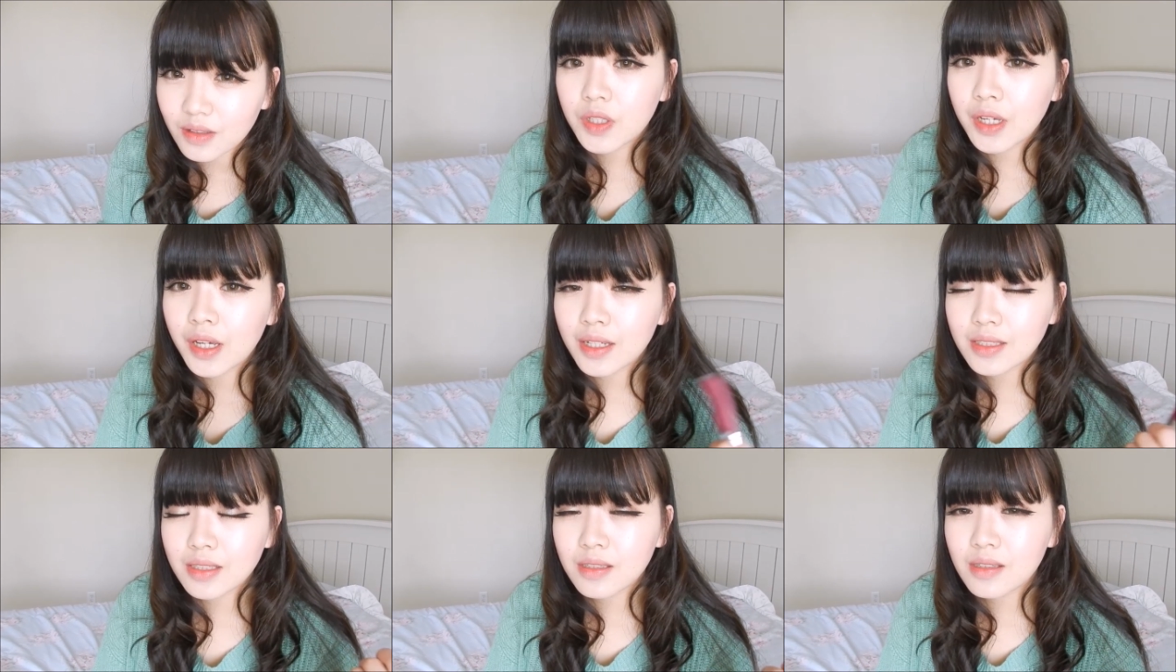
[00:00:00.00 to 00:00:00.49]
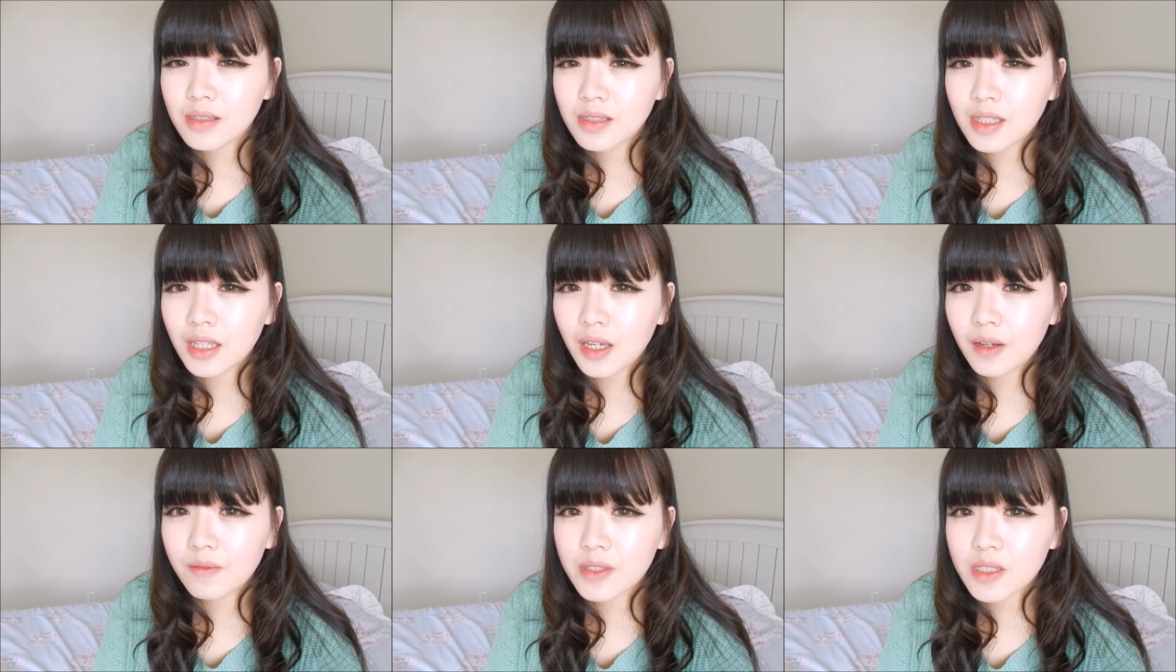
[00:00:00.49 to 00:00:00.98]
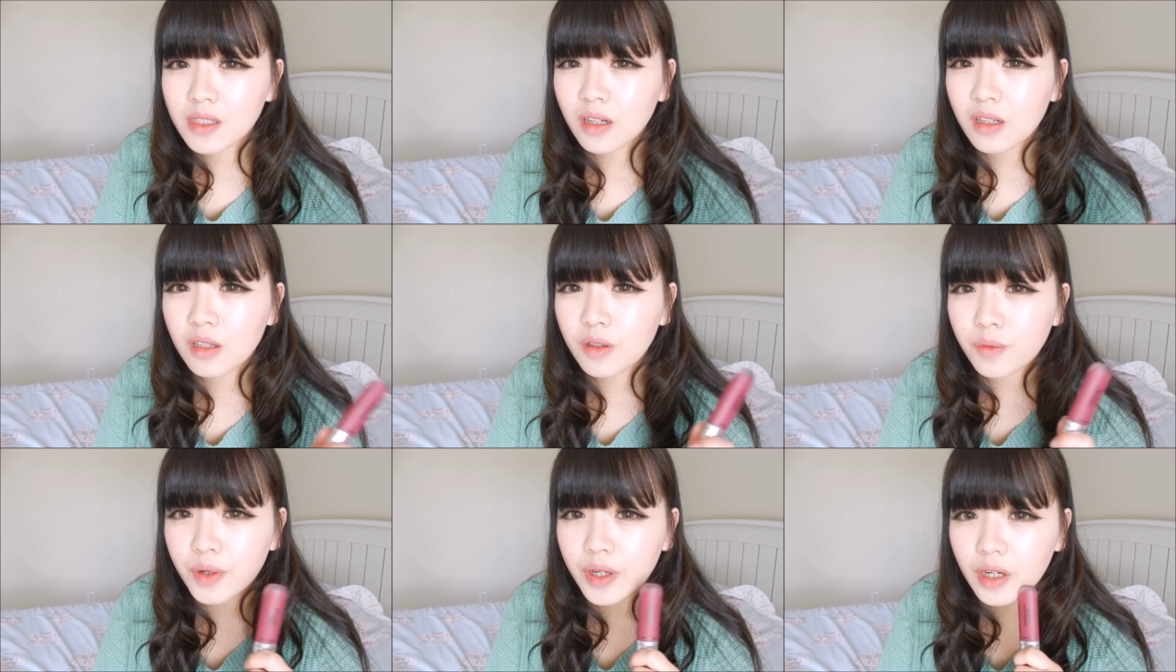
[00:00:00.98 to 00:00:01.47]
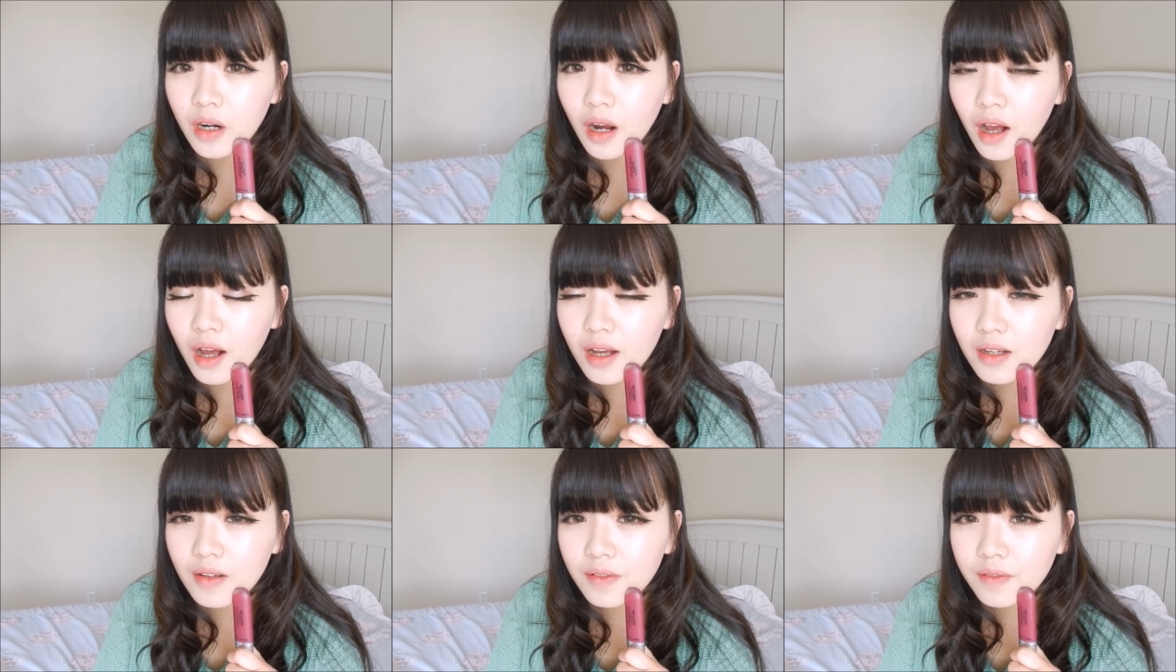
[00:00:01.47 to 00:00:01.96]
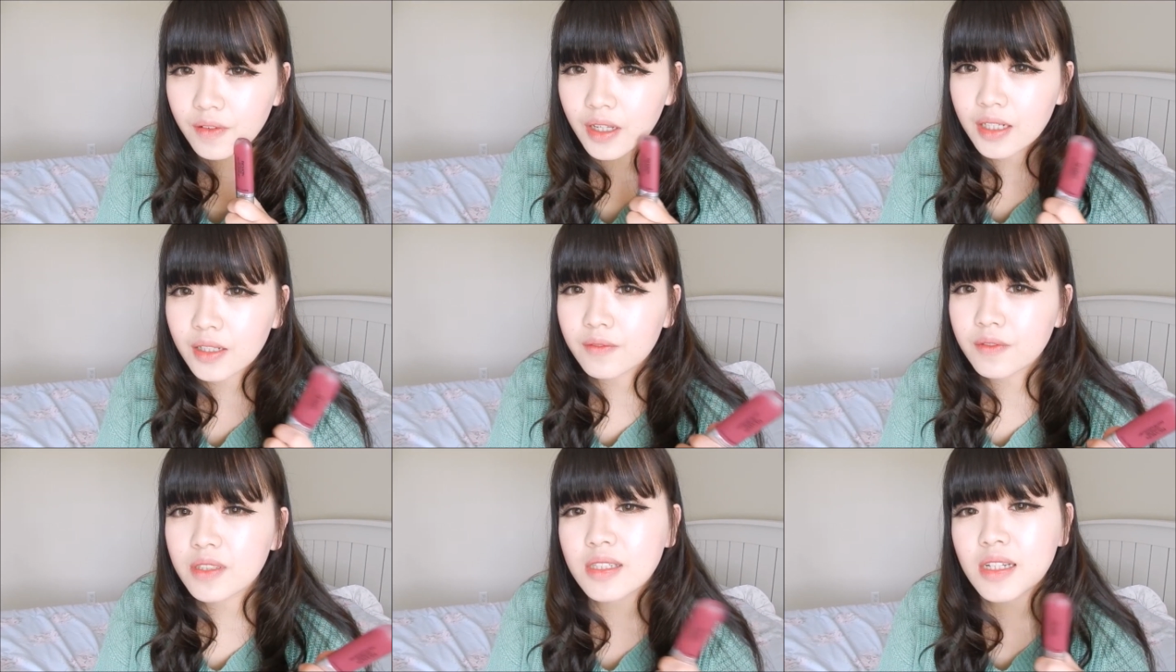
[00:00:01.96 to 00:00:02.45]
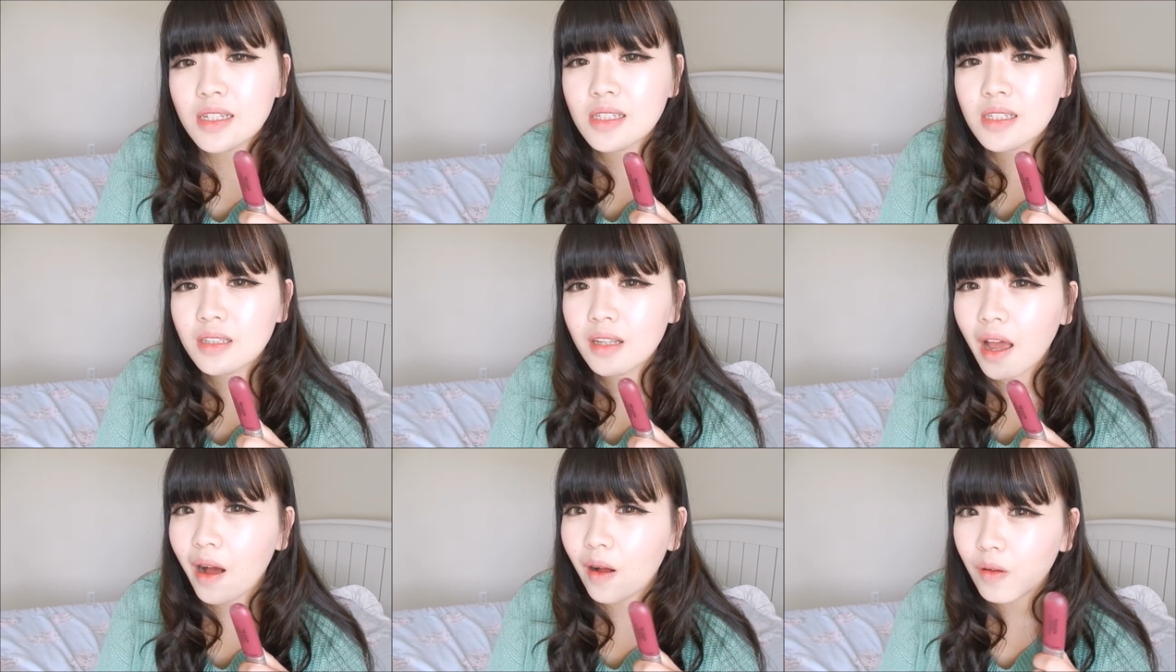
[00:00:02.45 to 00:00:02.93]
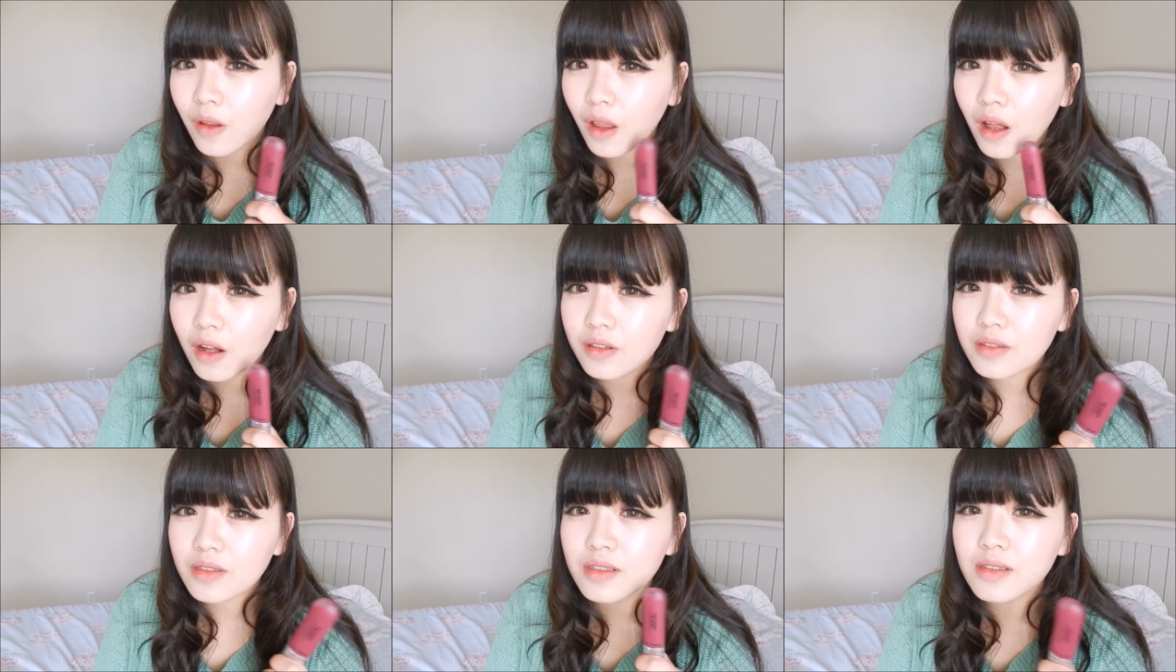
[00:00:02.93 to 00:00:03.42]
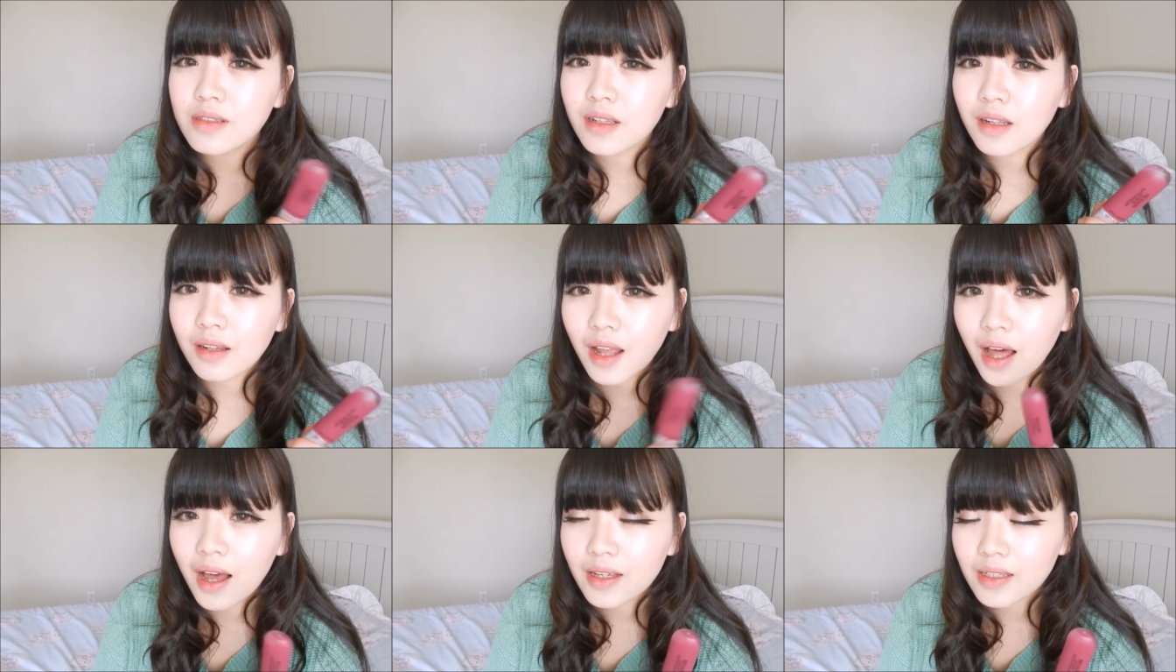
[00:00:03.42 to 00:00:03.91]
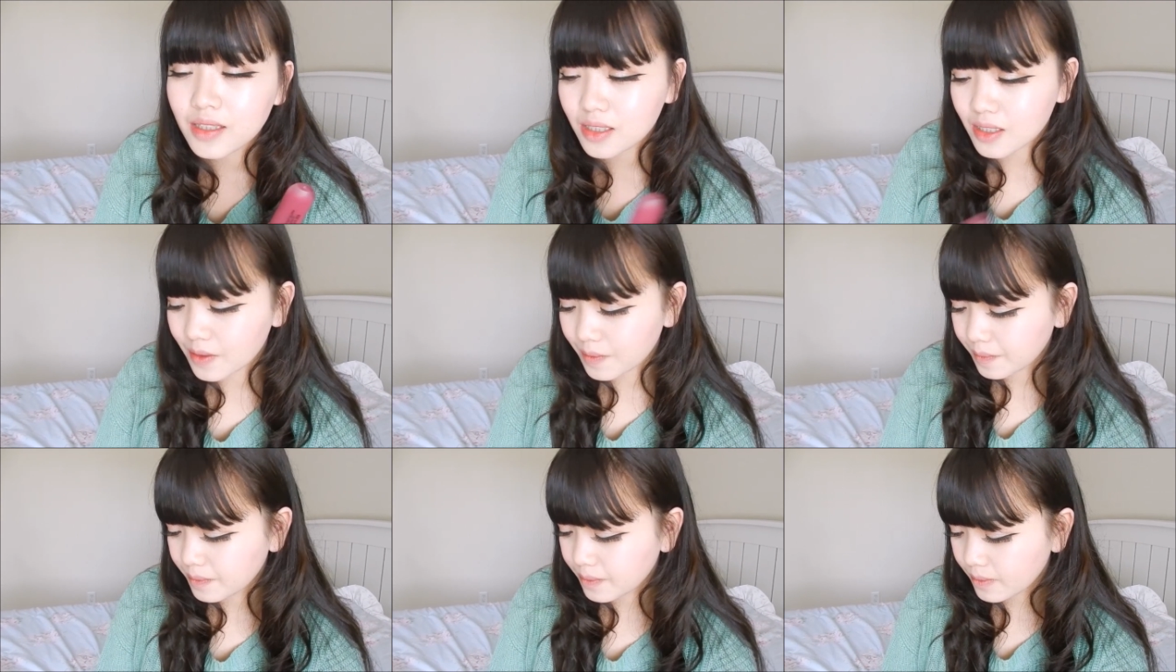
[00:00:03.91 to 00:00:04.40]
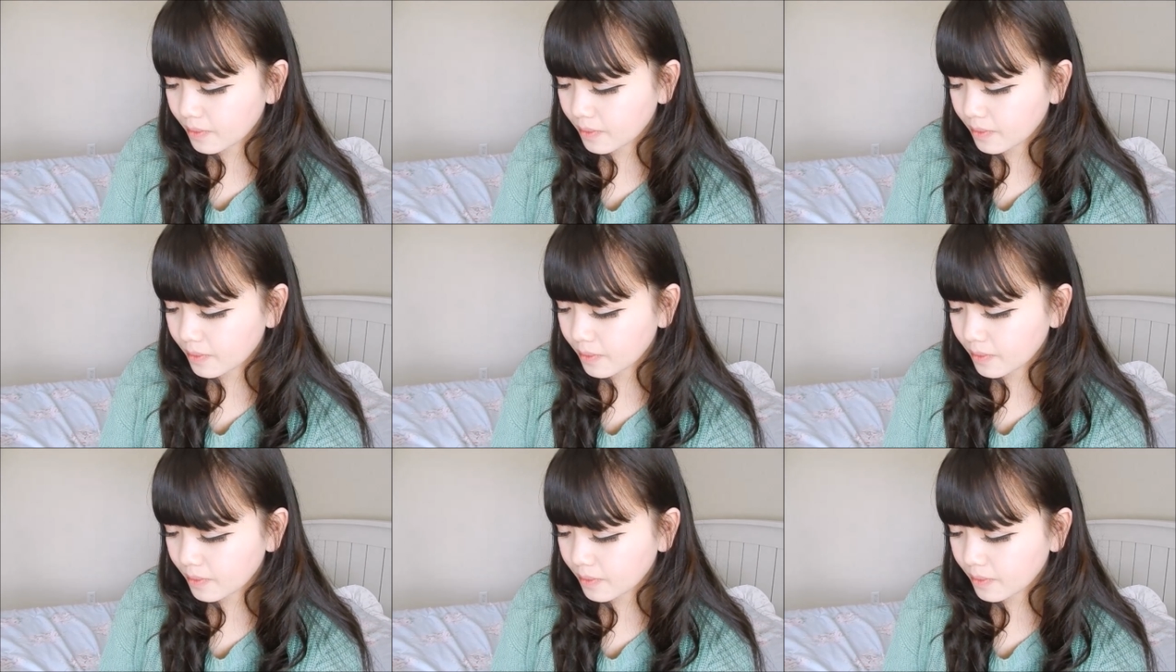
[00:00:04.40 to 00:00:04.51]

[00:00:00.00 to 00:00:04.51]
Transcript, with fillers: So you guys can see if this color wear off, and if it doesn't, how long does it last.